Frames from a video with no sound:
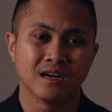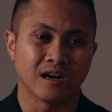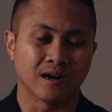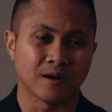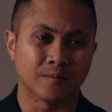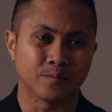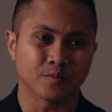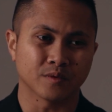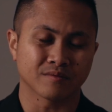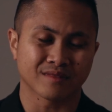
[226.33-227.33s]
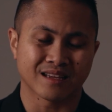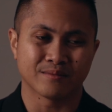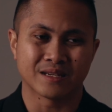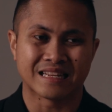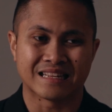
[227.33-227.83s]
Um, I
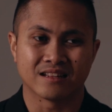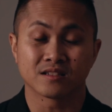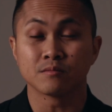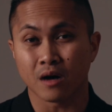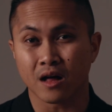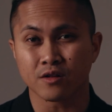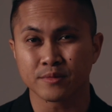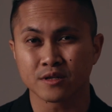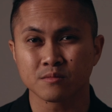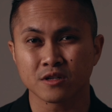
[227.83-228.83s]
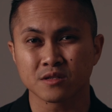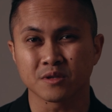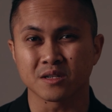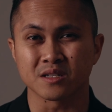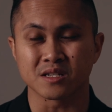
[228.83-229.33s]
mean, it doesn't bother me as much
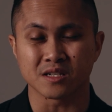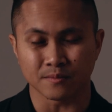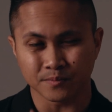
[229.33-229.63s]
because,